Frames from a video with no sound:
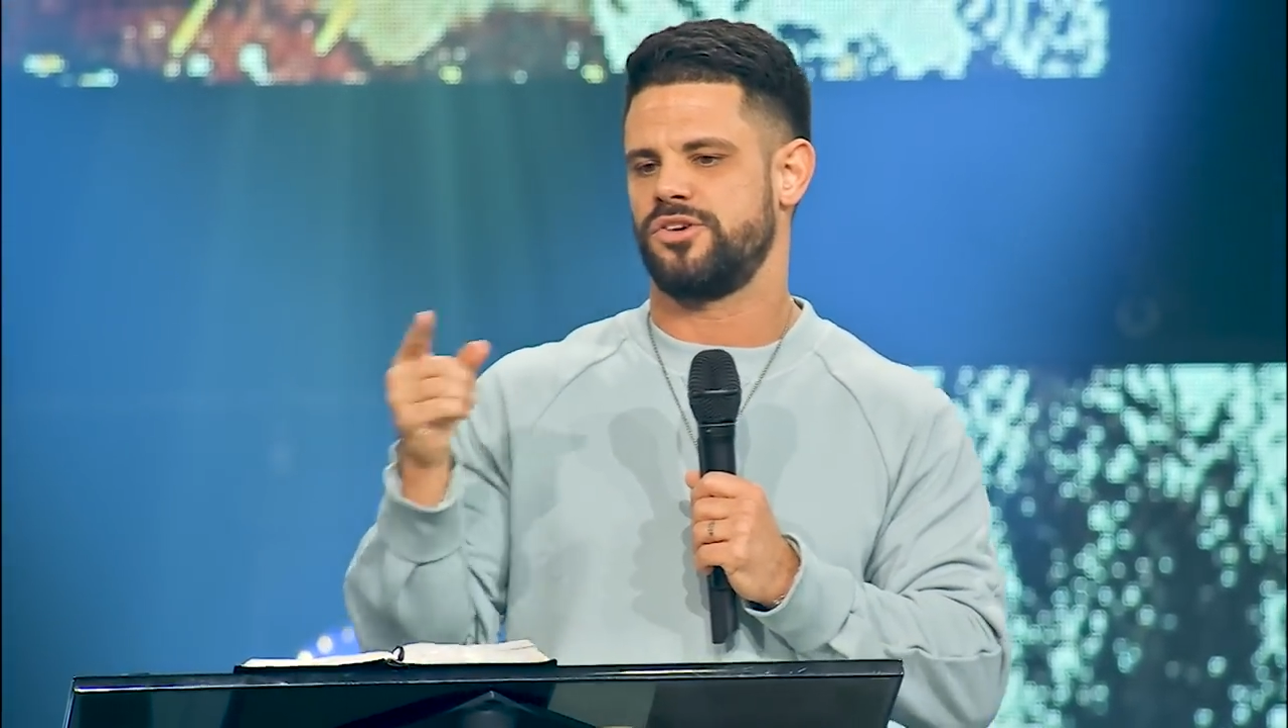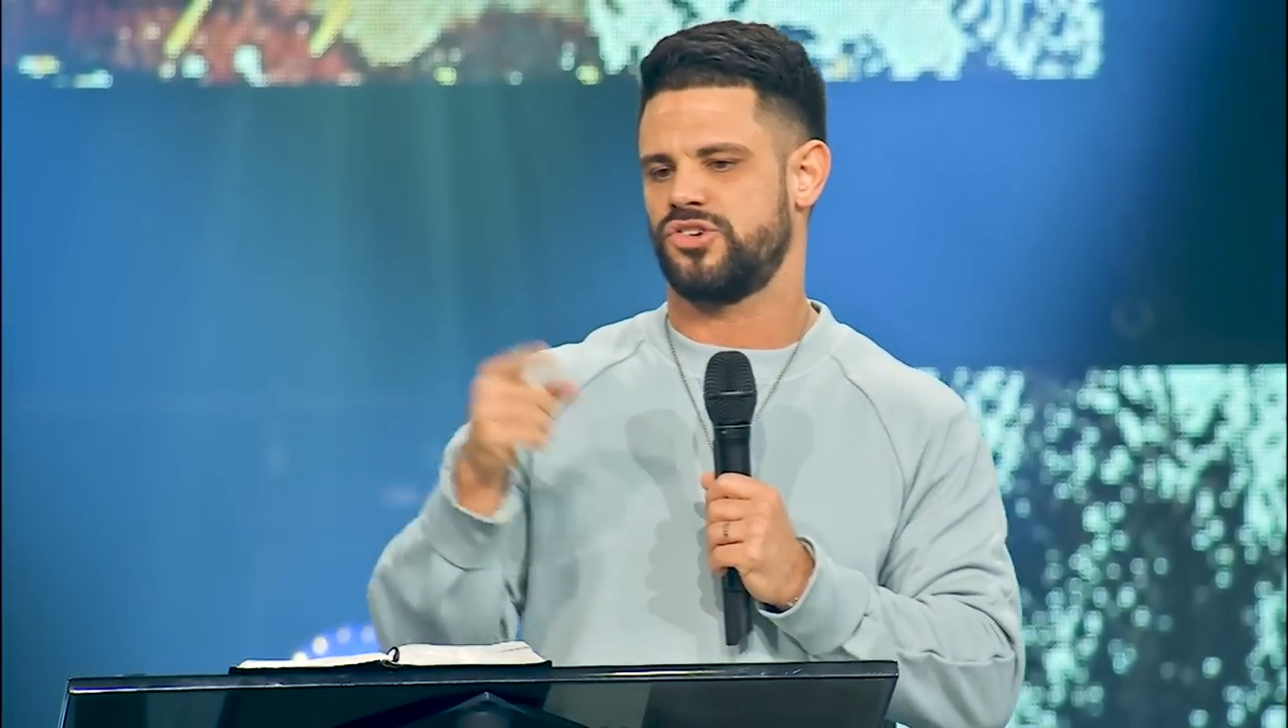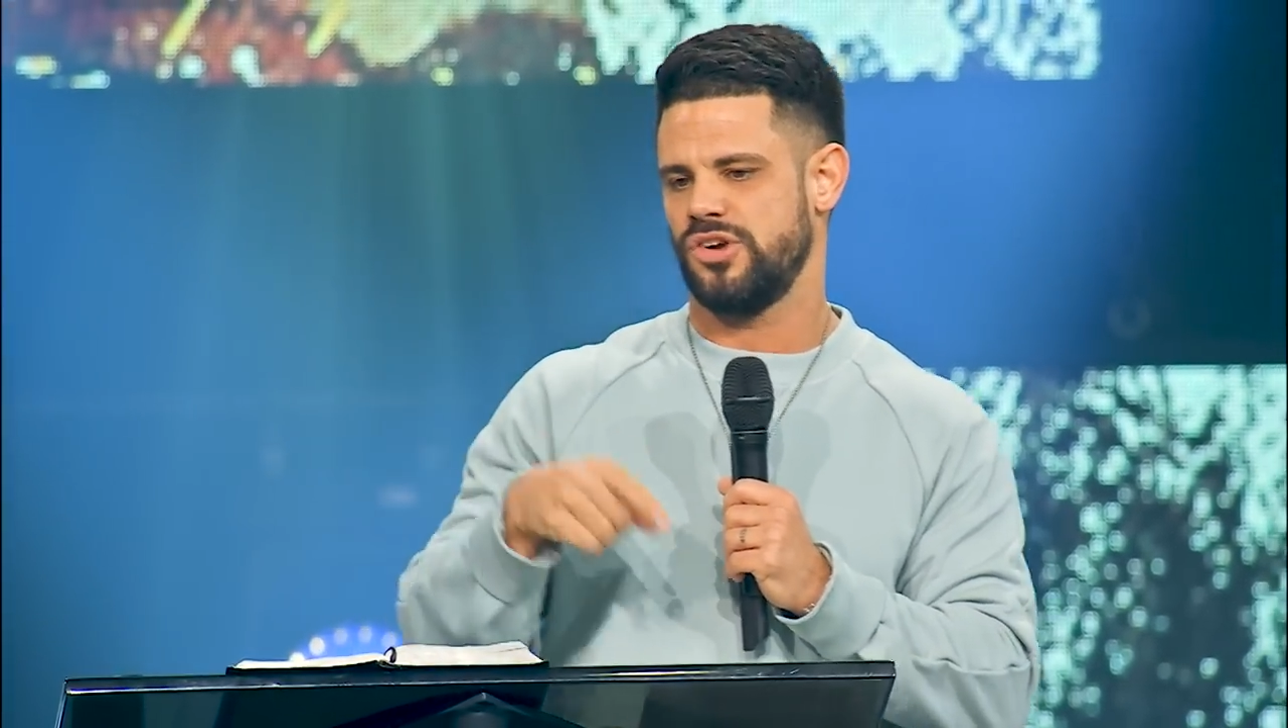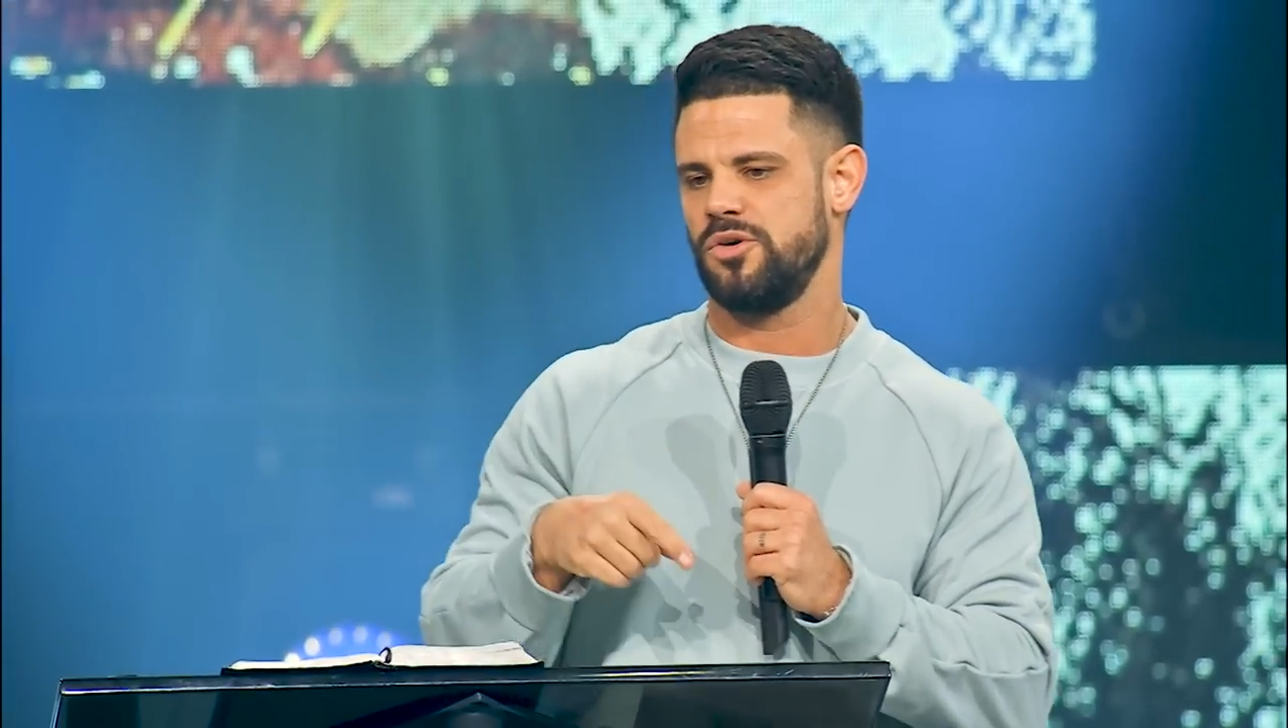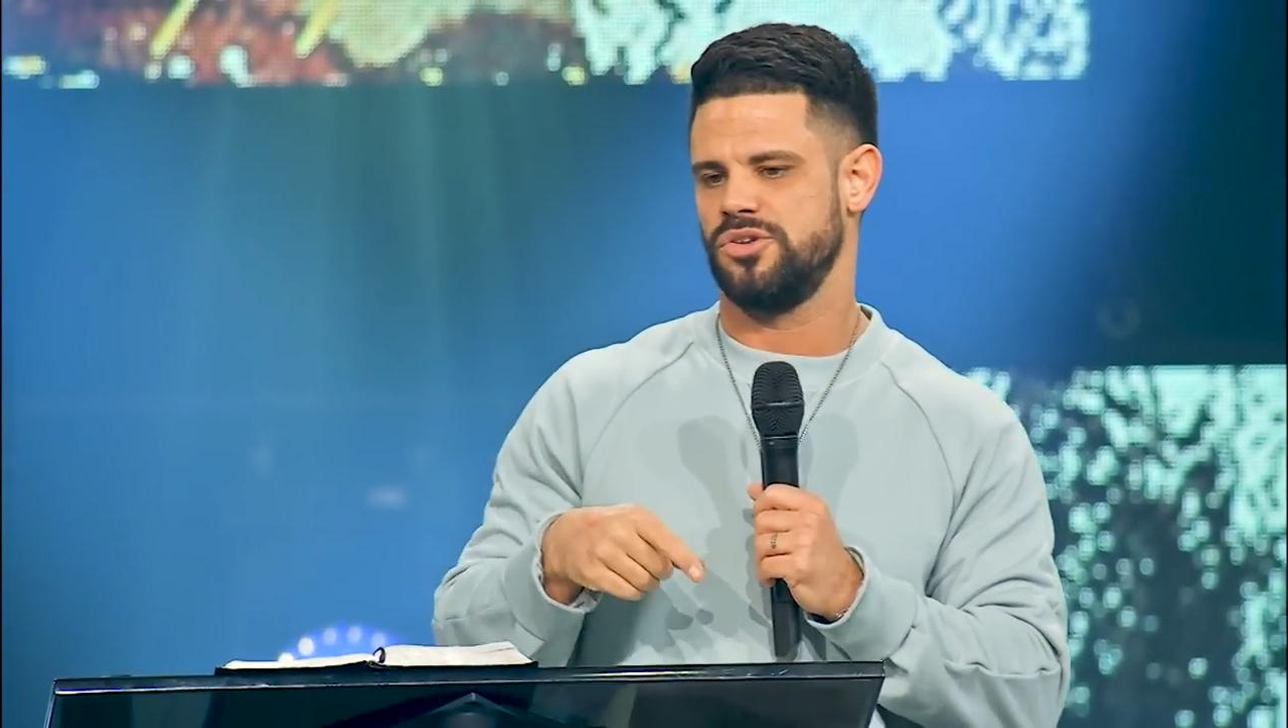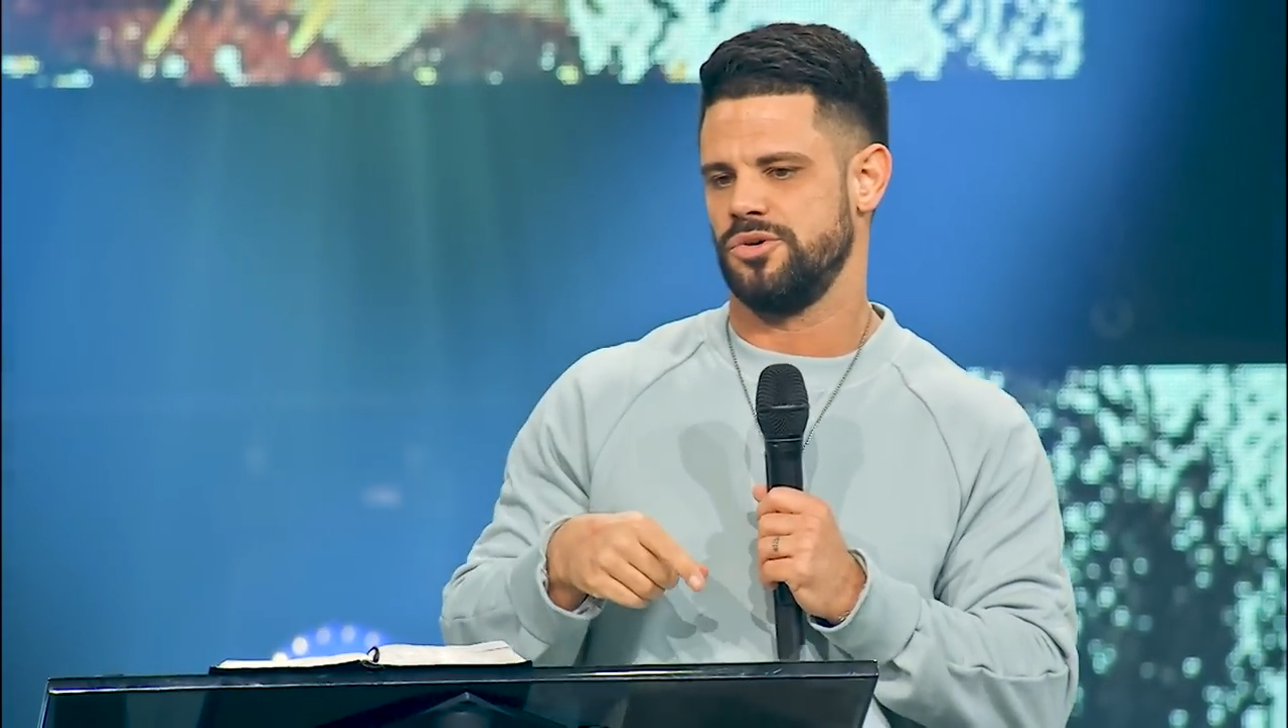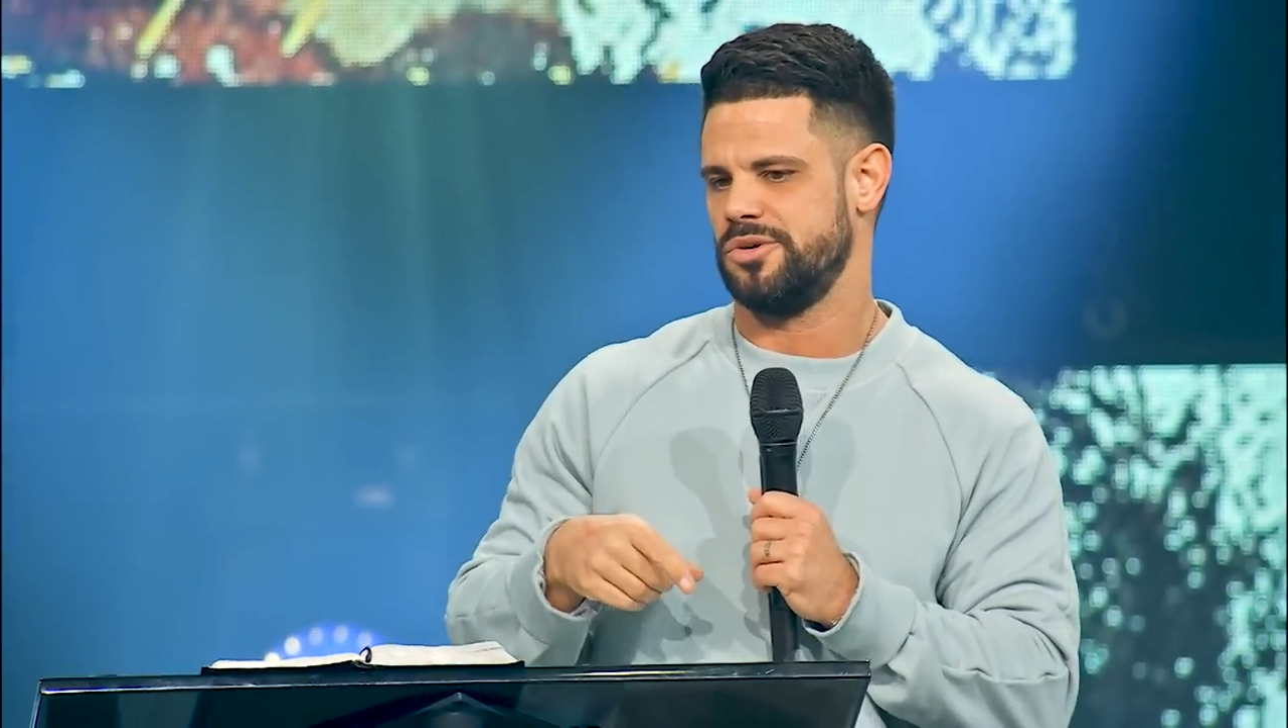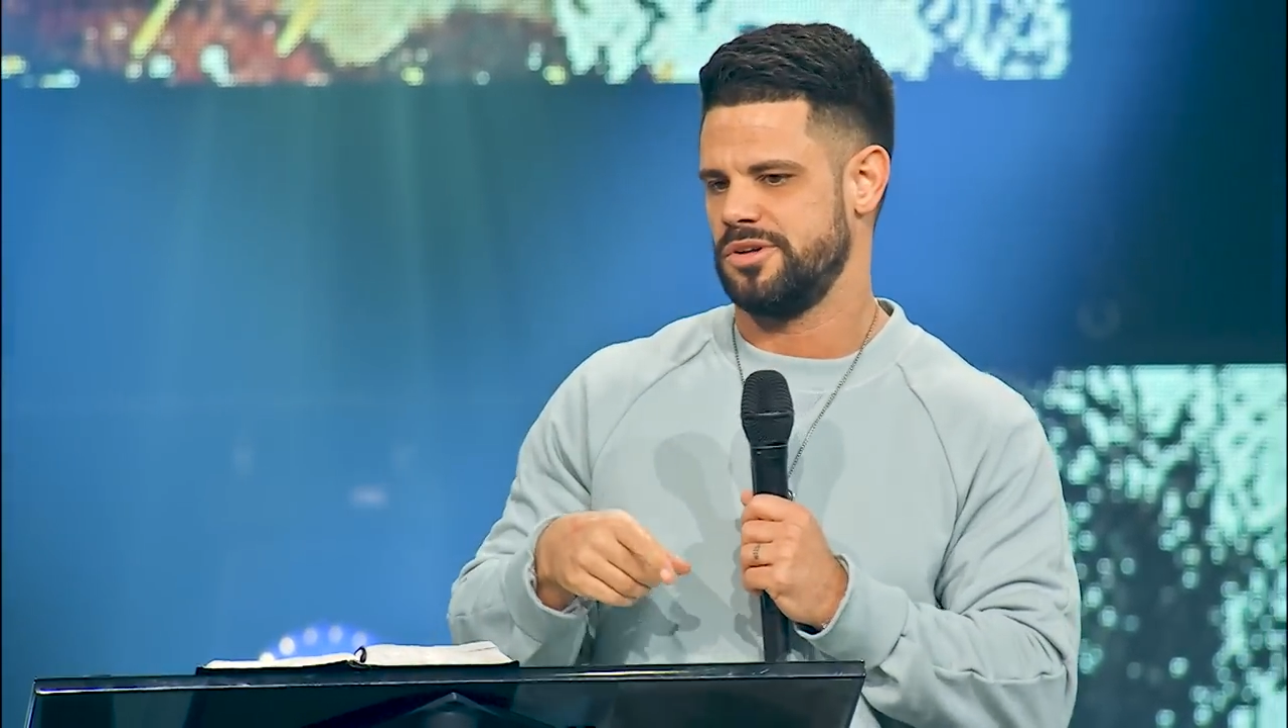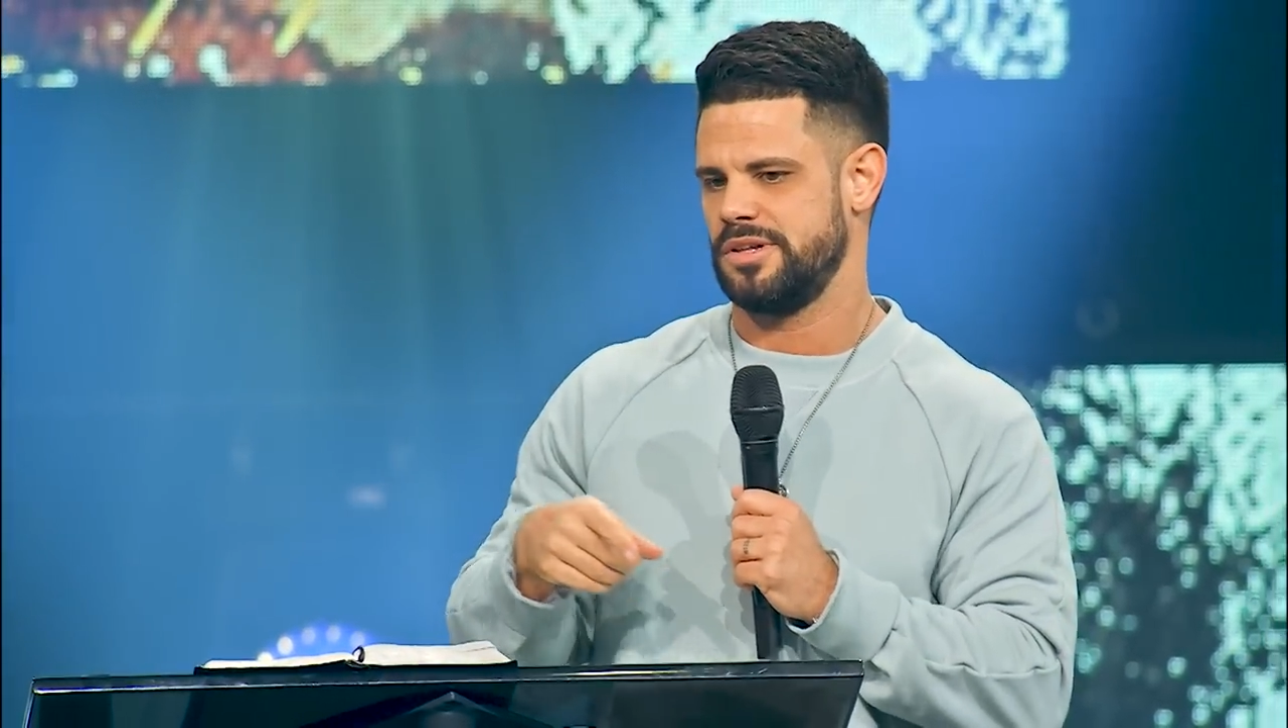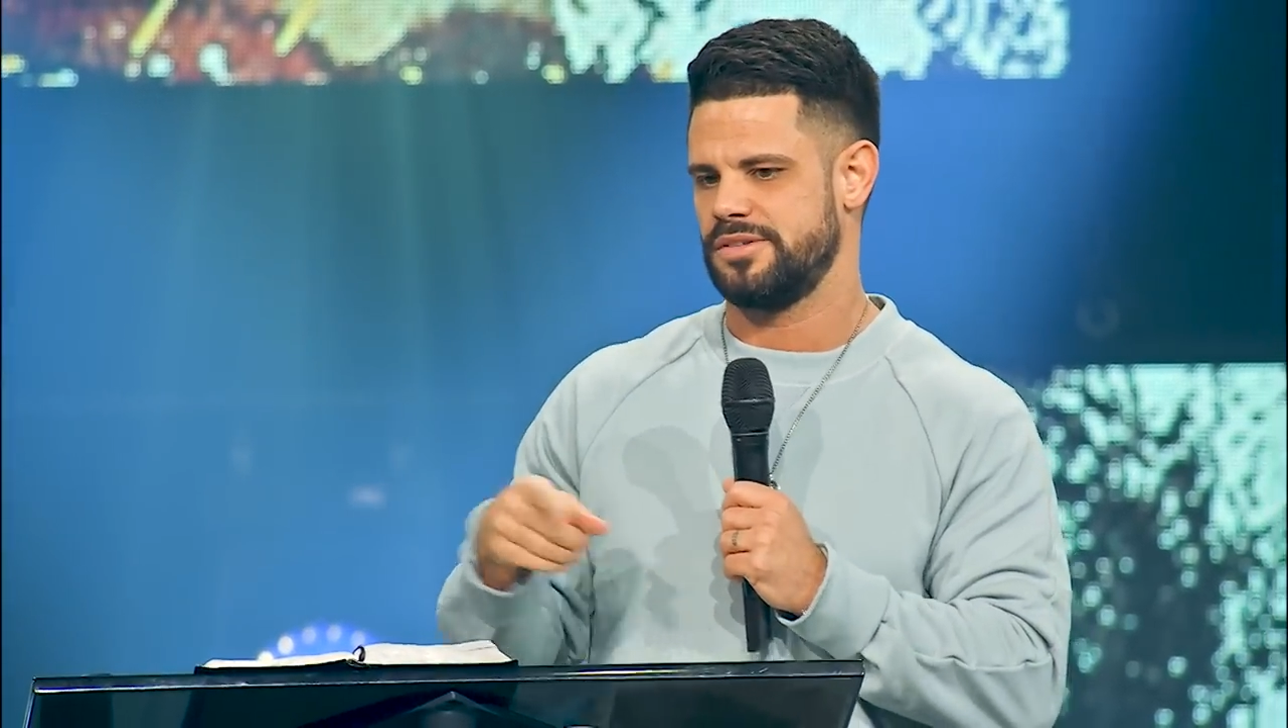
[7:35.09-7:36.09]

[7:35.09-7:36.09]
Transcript: show you